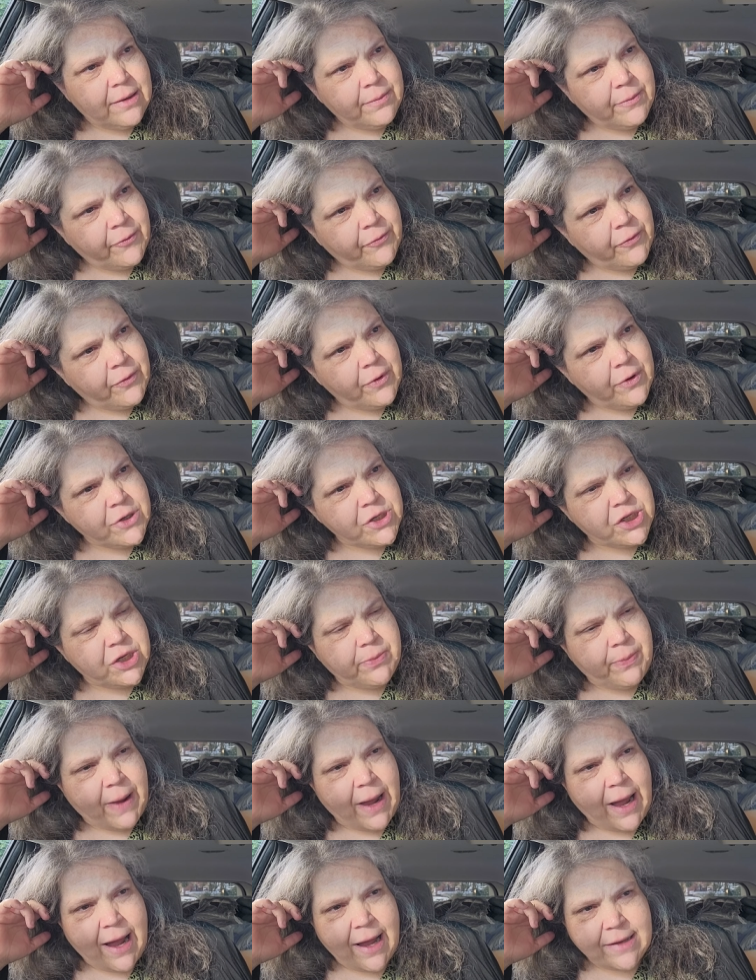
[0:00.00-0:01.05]
before she
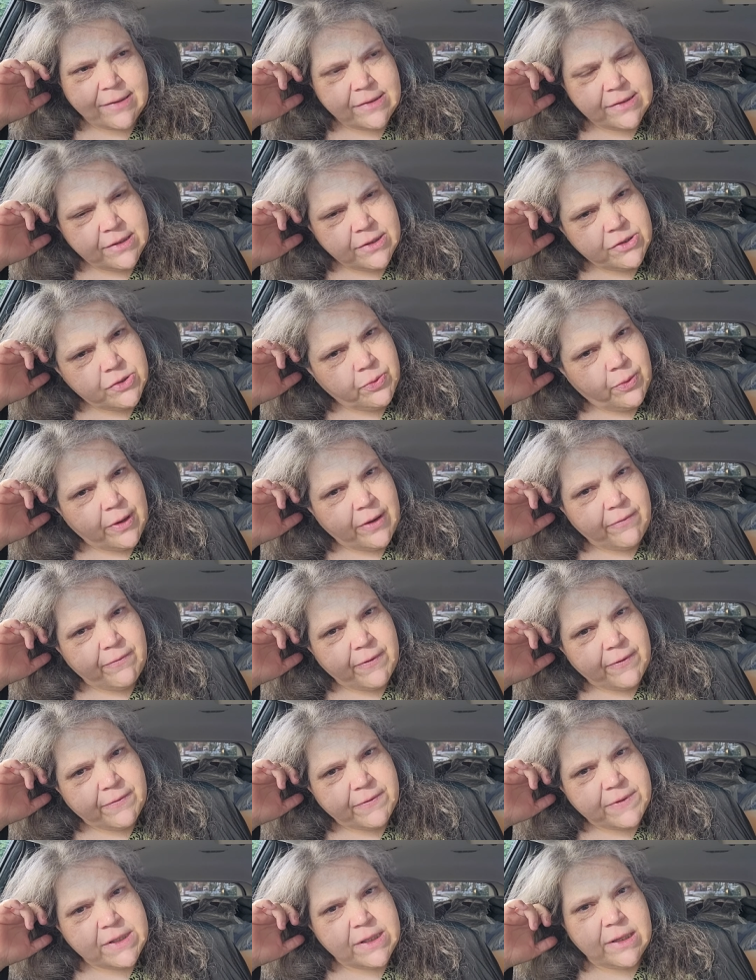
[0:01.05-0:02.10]
passed in
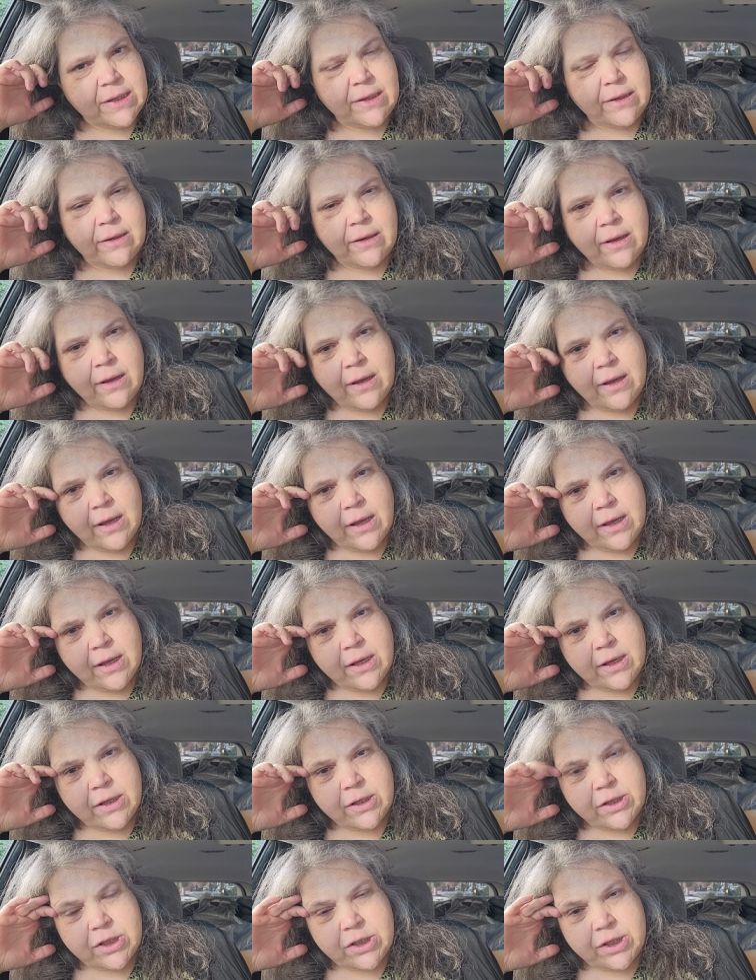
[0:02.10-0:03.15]
2015,
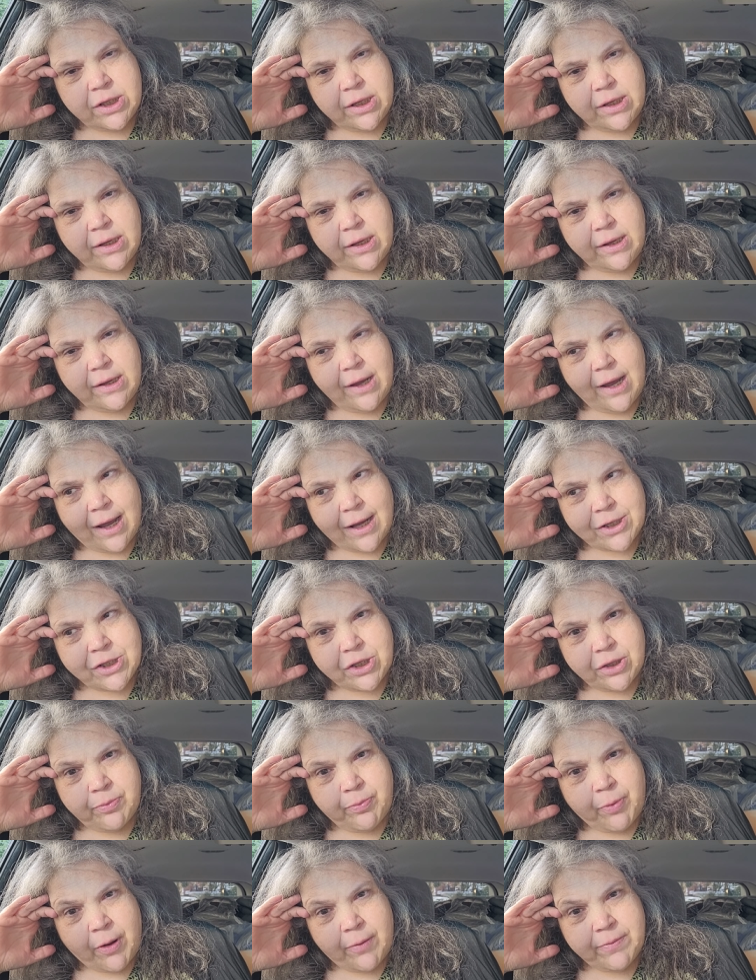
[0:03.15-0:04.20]
she
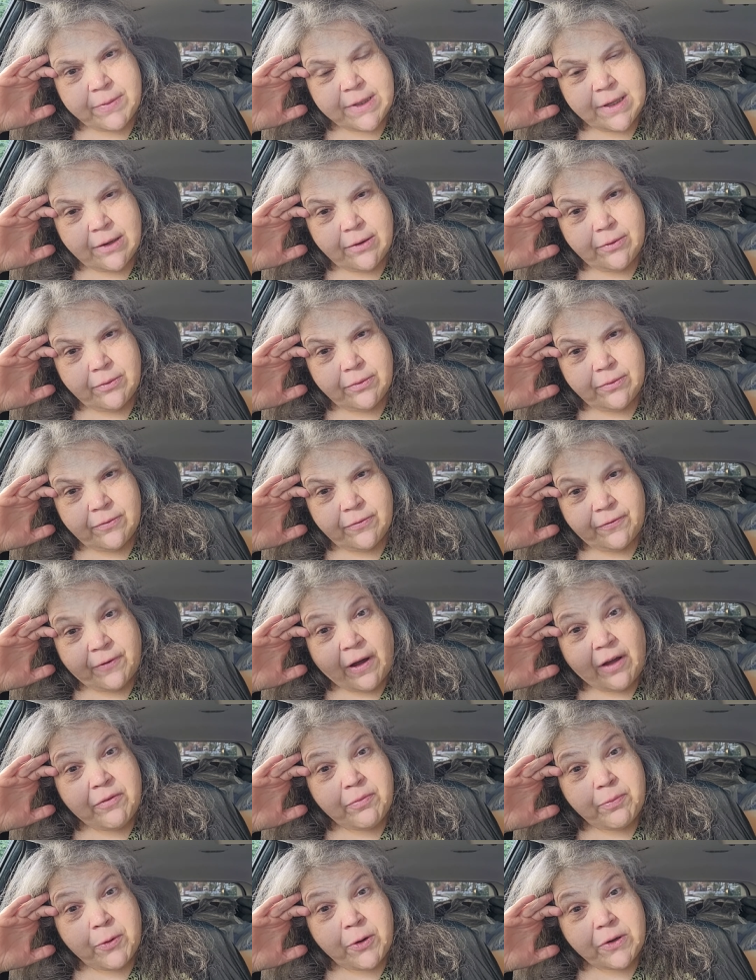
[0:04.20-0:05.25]
actually pumped out
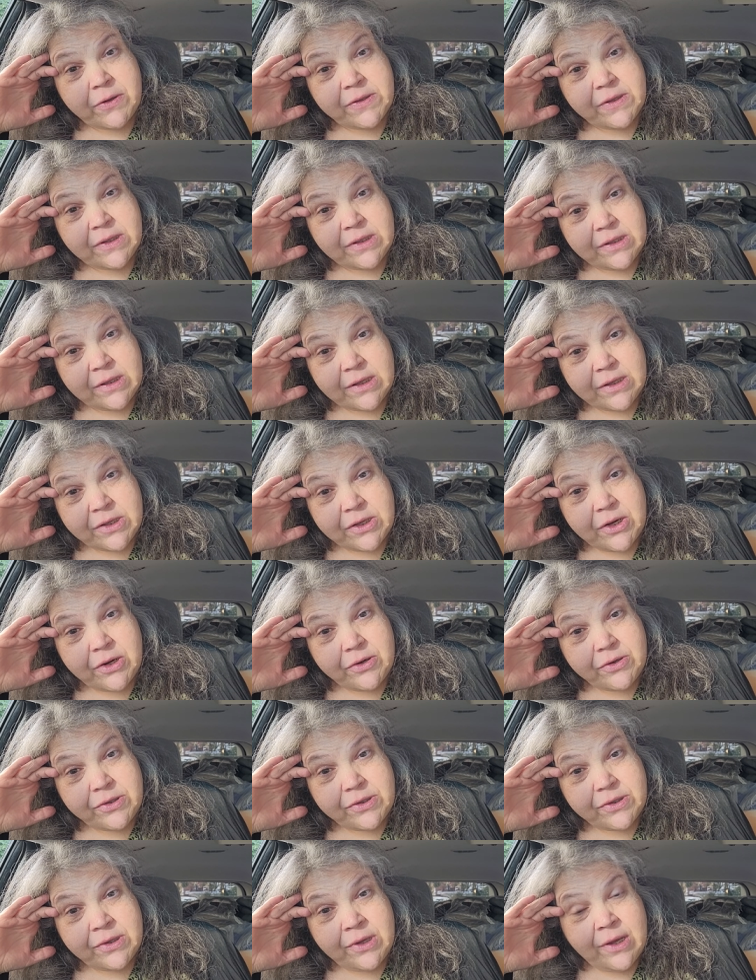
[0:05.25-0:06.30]
five books in six
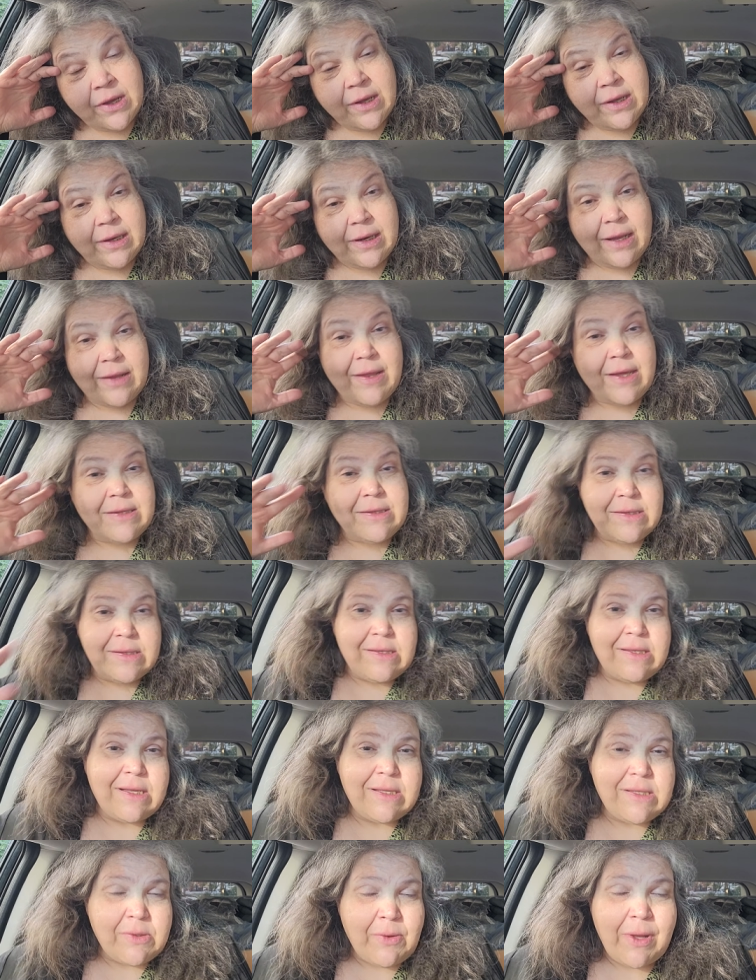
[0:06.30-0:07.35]
years. And that's
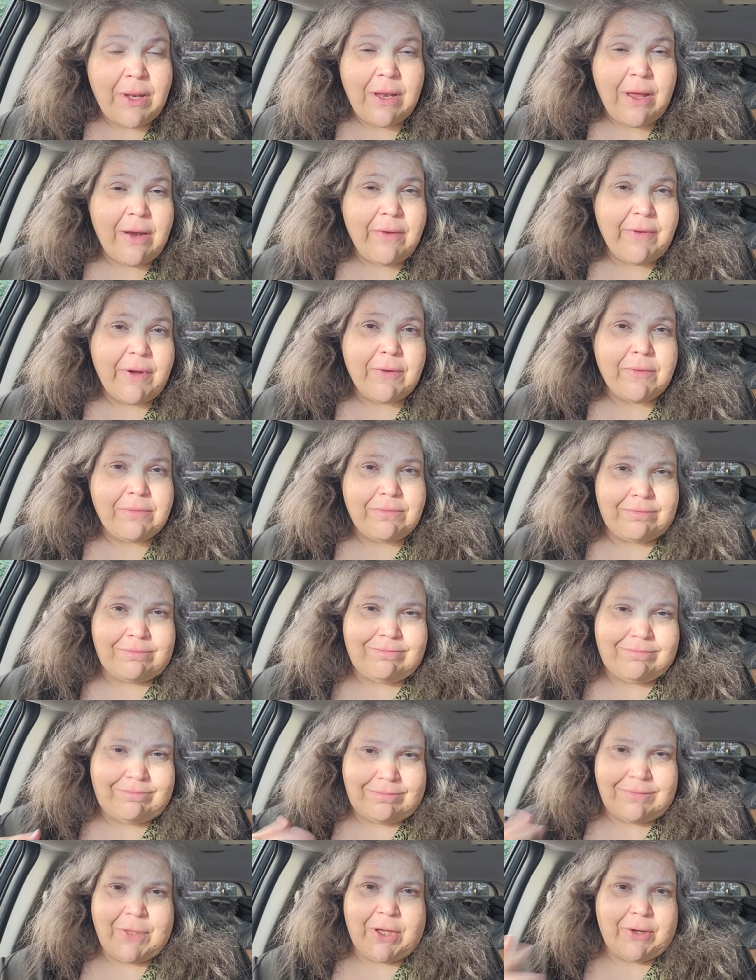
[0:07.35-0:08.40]
that's quite a lot about
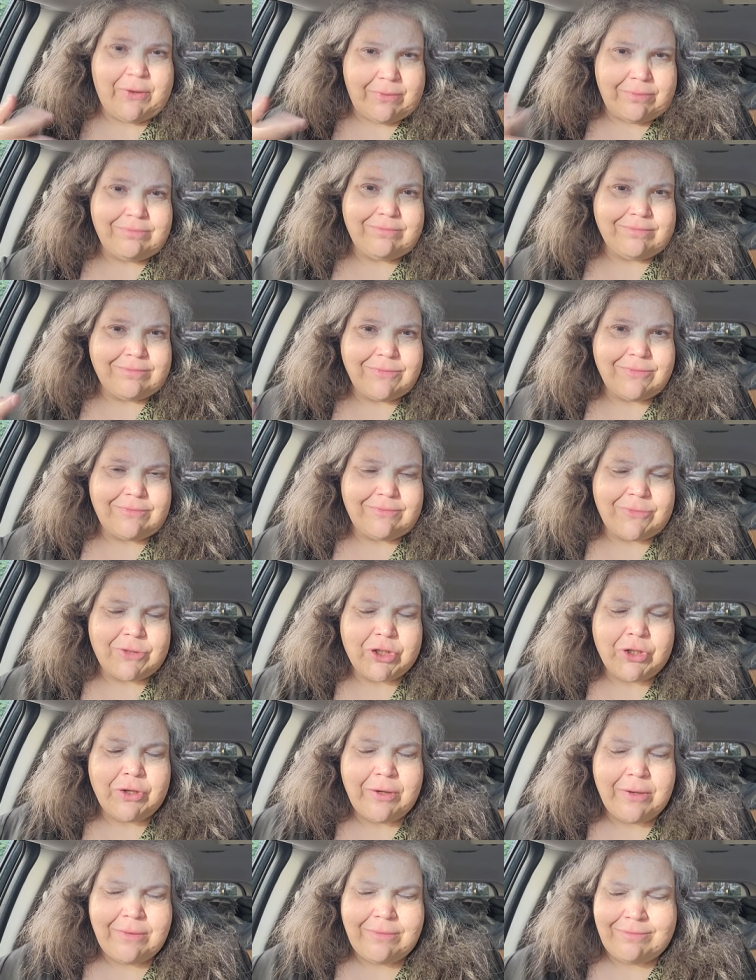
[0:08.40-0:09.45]
you know
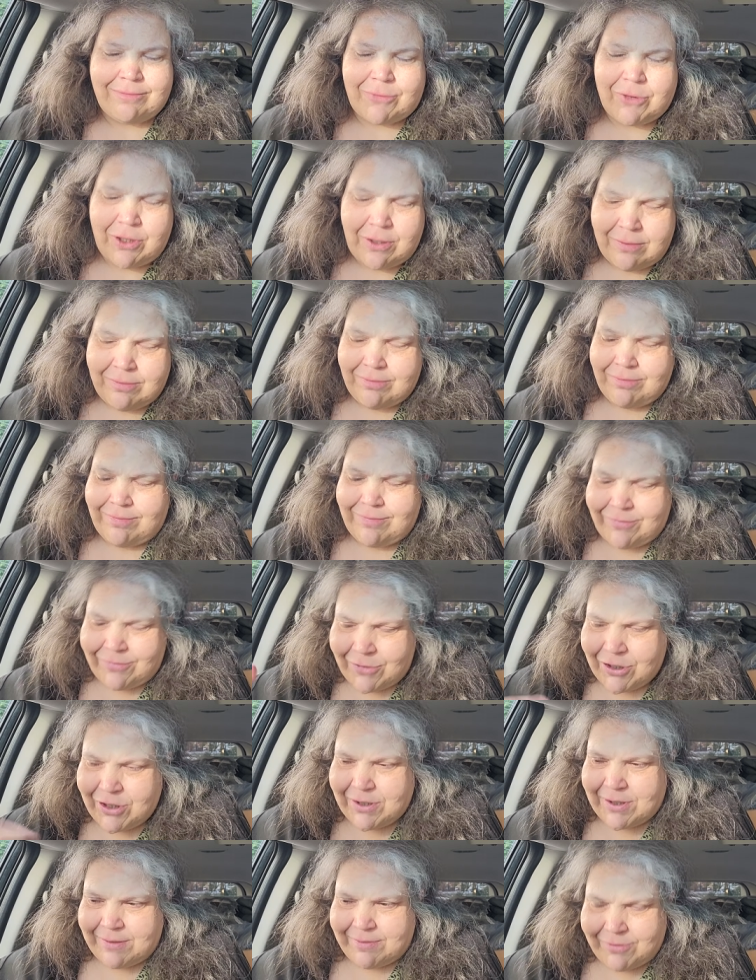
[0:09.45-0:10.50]
turn
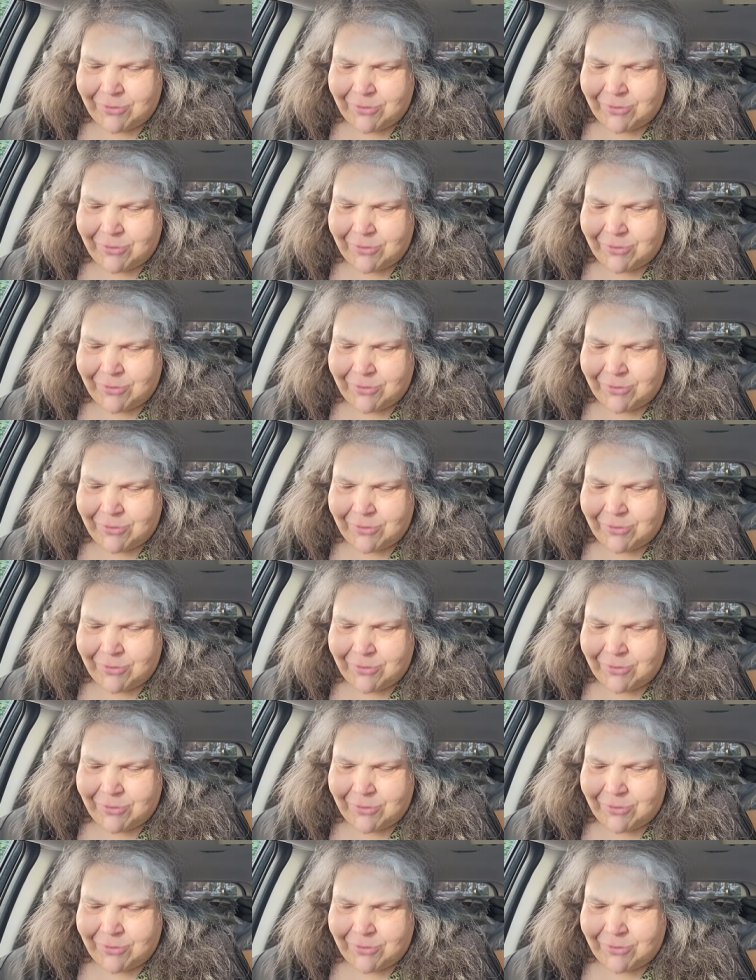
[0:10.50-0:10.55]
just